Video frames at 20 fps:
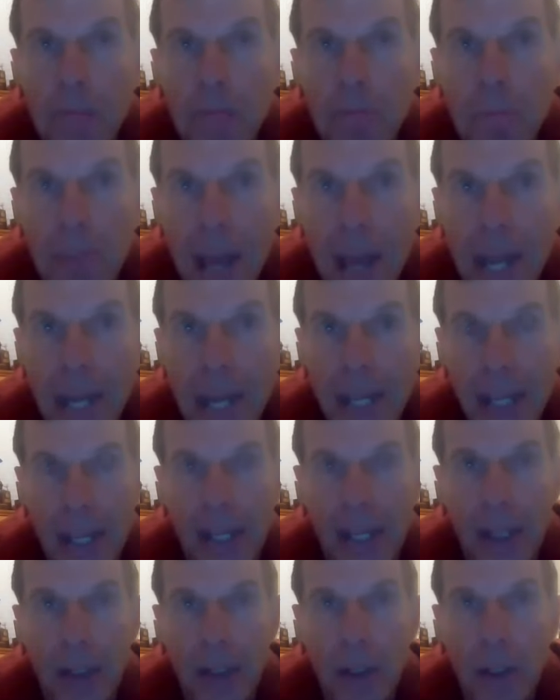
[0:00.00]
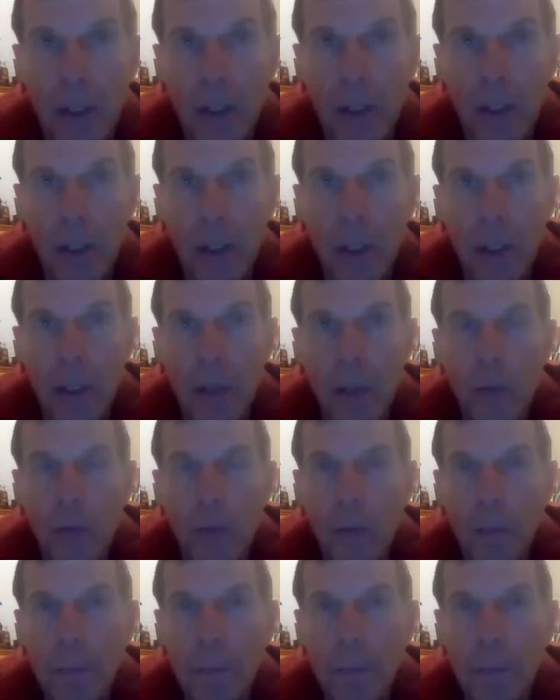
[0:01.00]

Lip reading: Medicare for